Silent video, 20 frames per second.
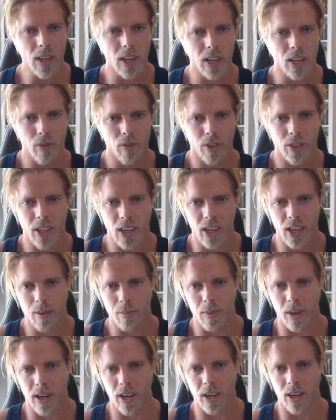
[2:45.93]
And if you
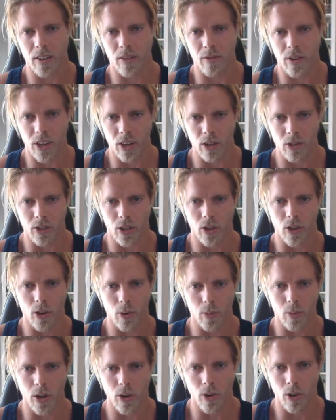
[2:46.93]
think my videos are
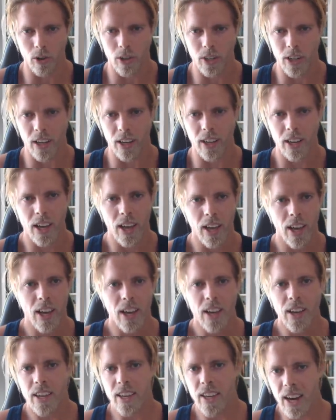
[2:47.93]
homoerotic,
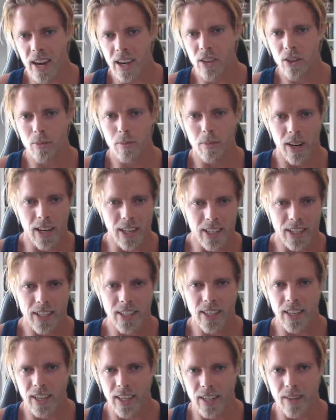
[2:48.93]
yeah, you
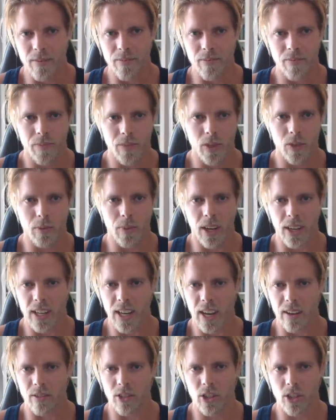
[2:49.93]
might um, you might
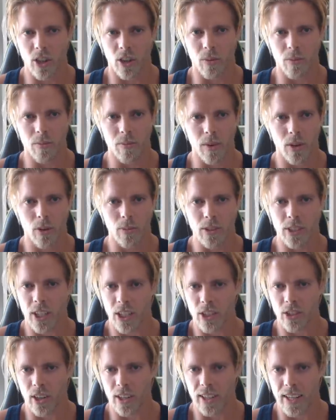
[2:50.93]
have some
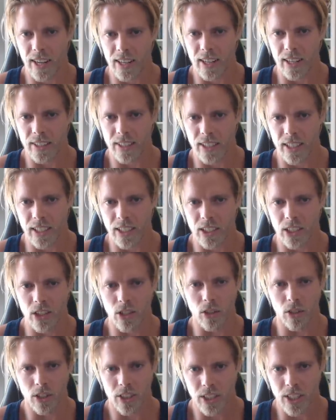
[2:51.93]
homosexual tendencies
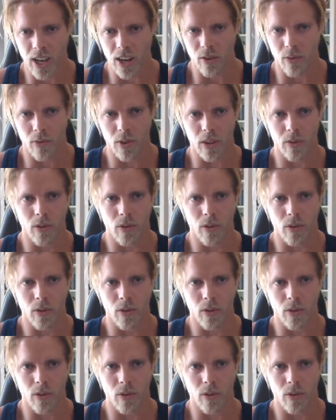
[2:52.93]
yourself.